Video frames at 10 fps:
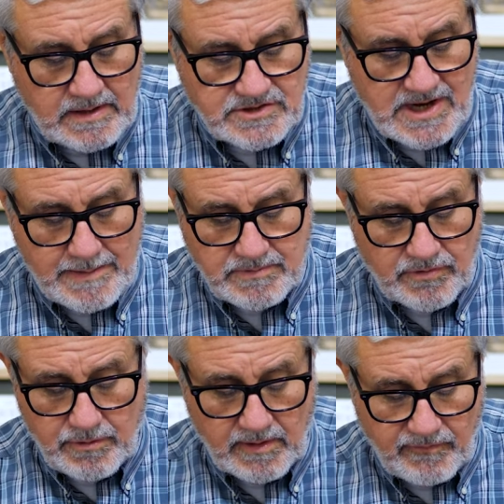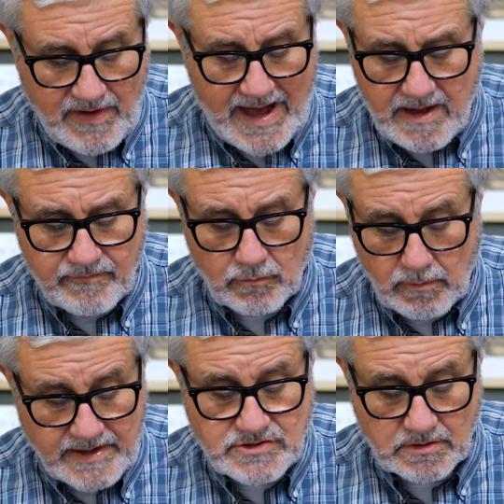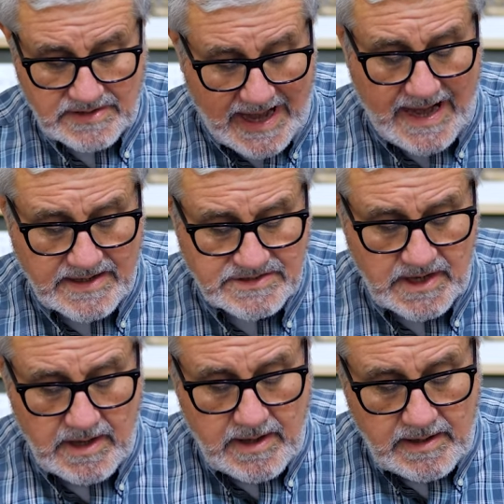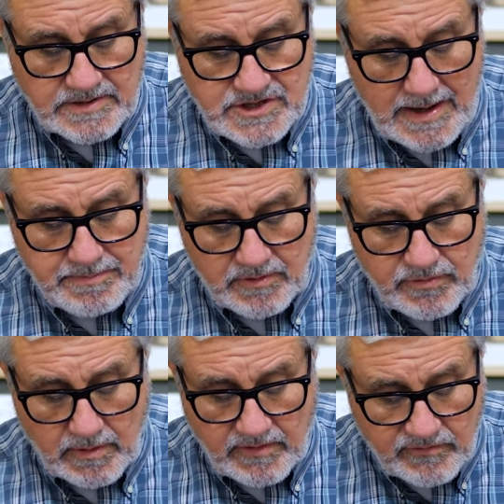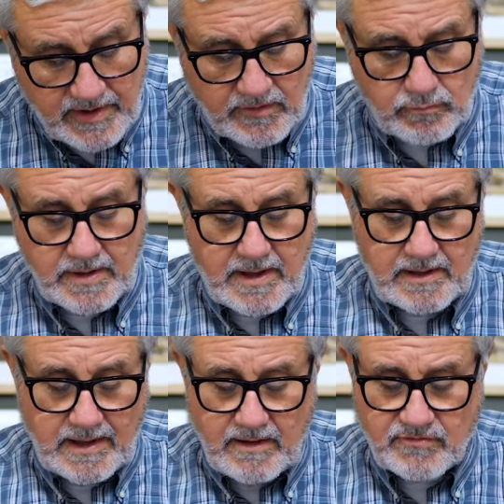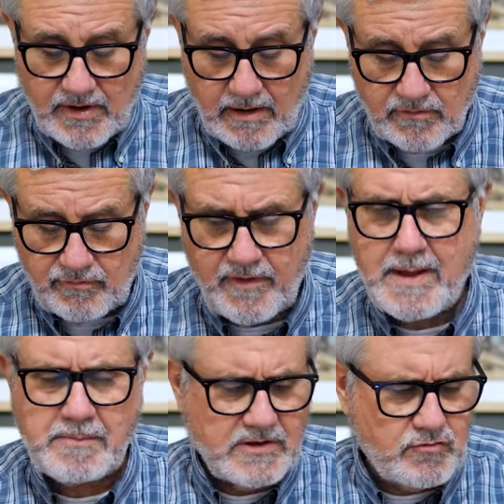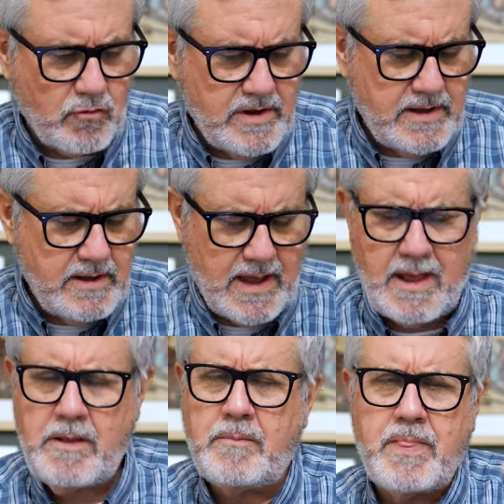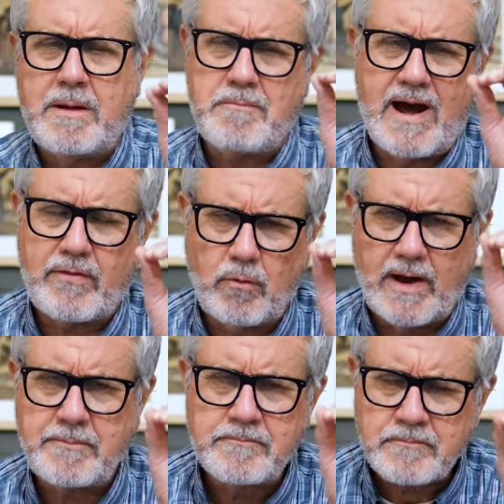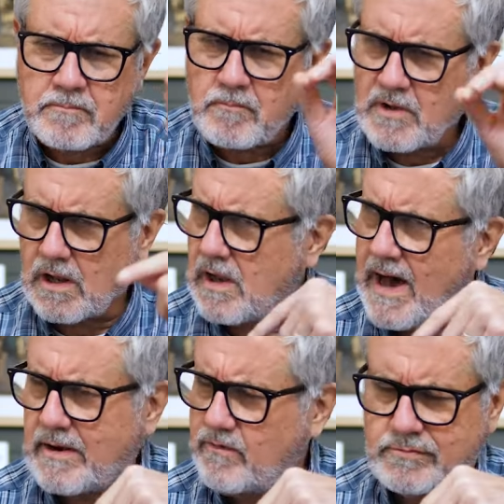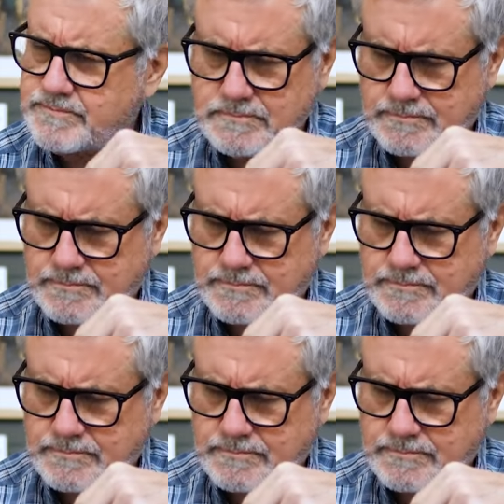In chapter 35, Rachel dies. In chapter 36, we get Esau's family tree. And by the way, a lot of